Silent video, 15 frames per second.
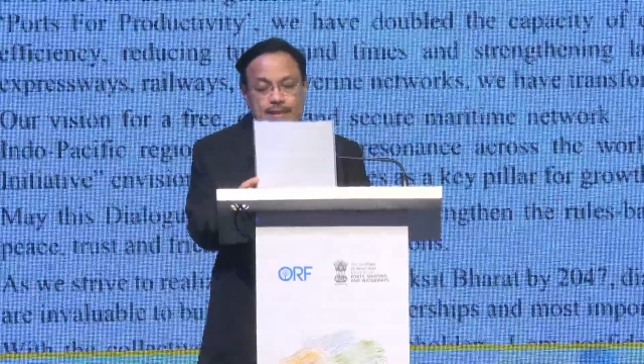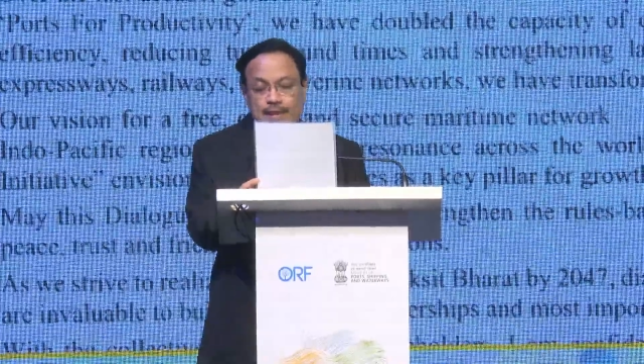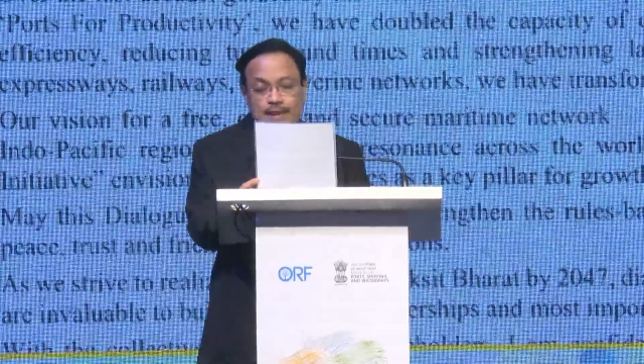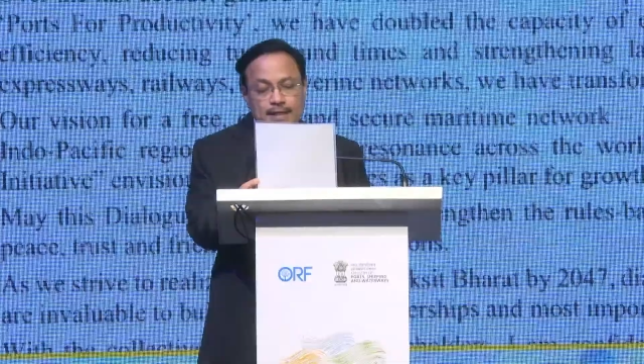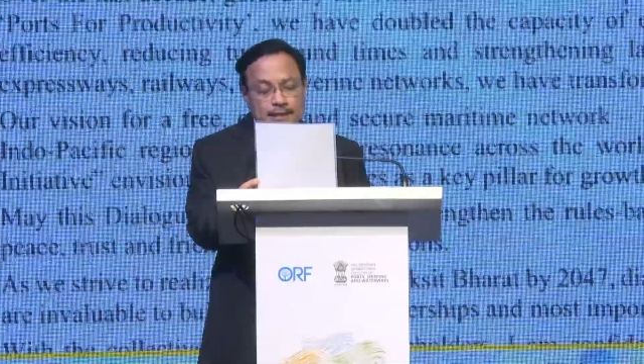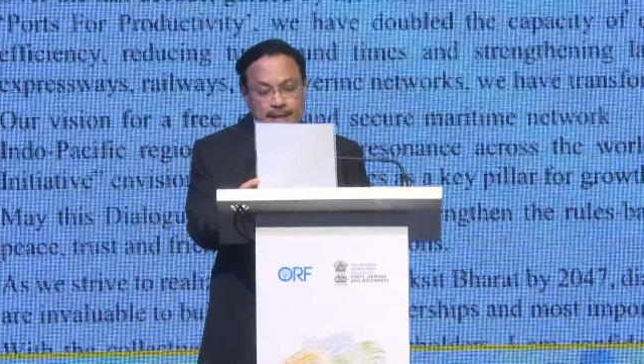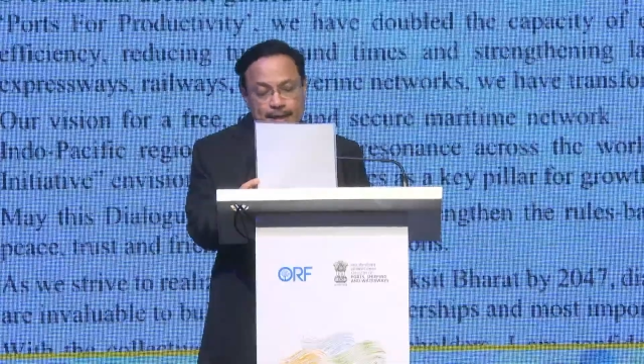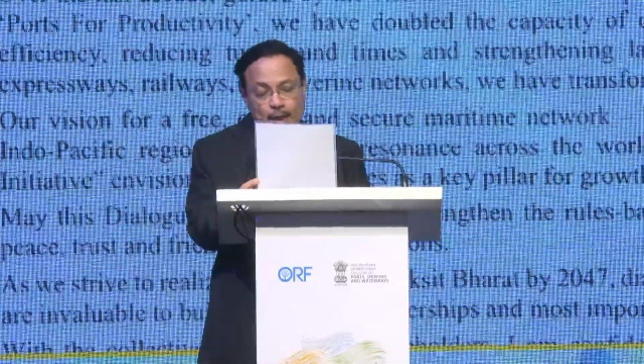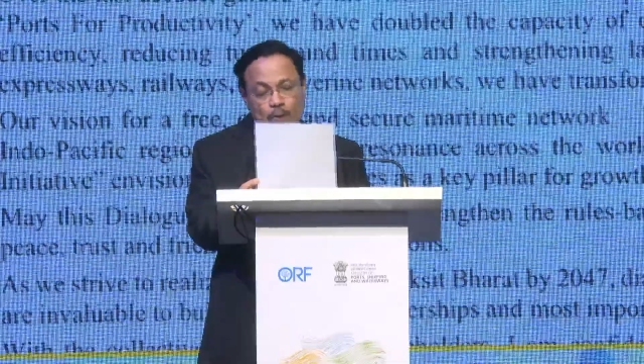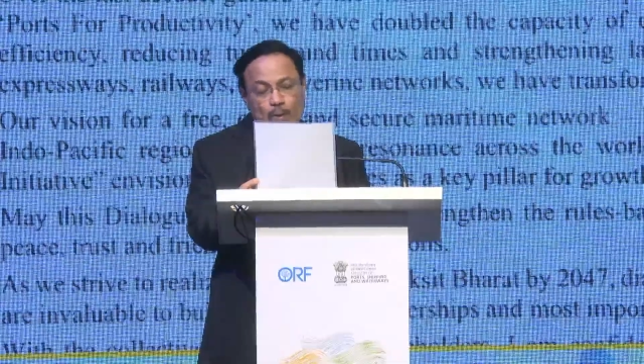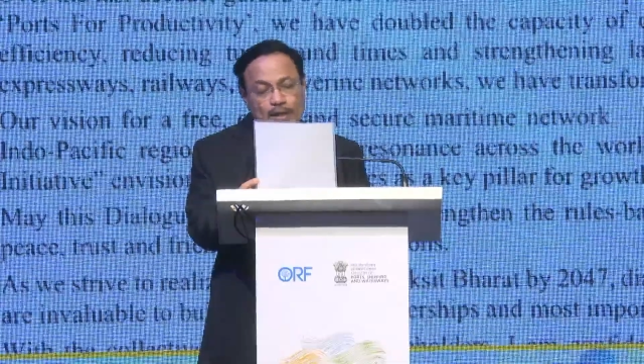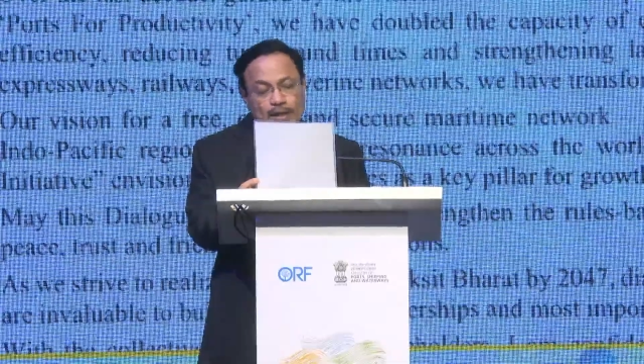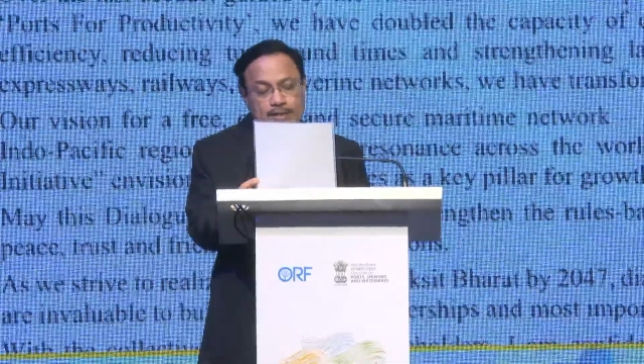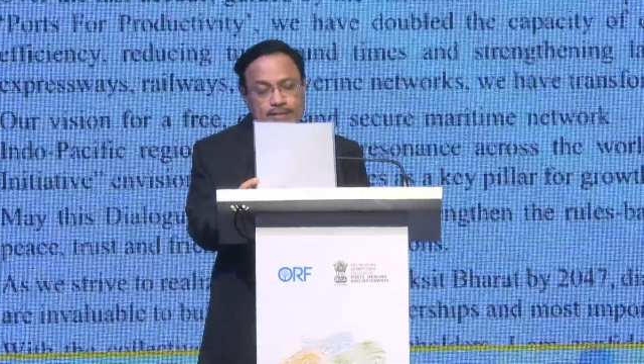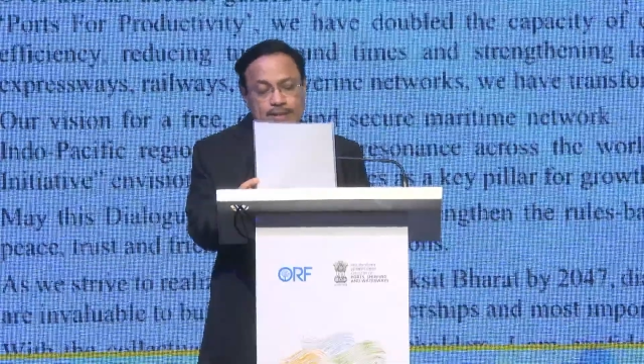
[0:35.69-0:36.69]

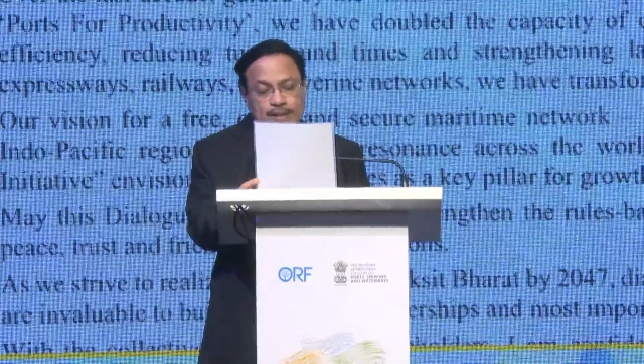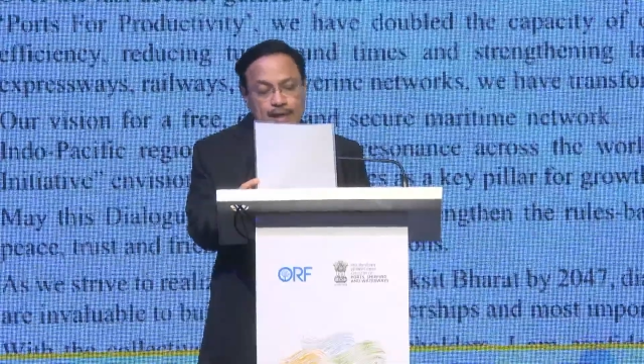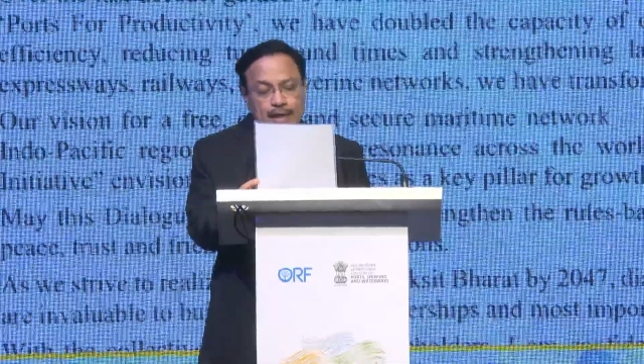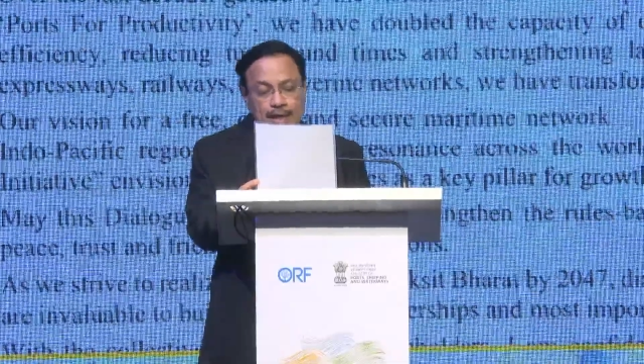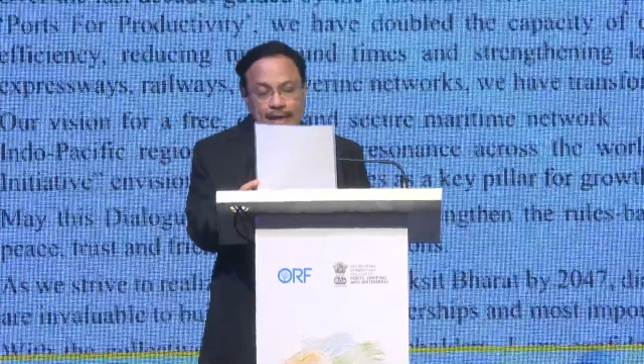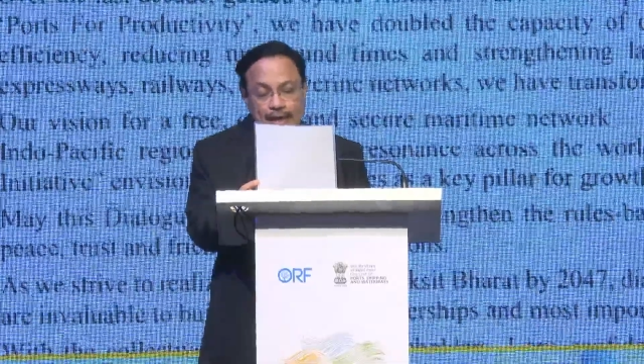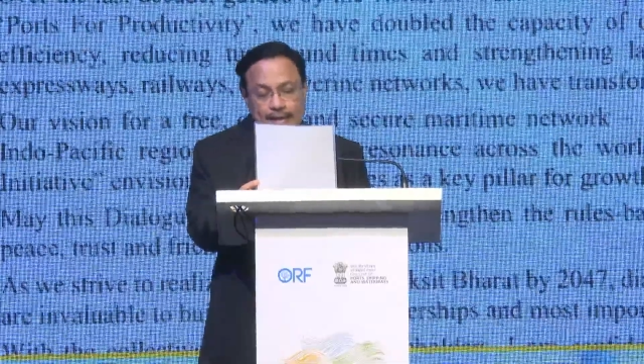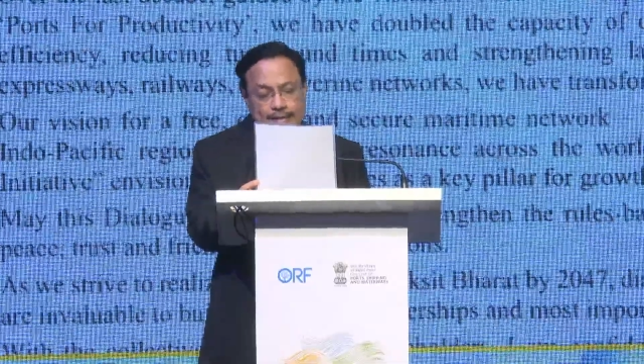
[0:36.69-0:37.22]
railways, and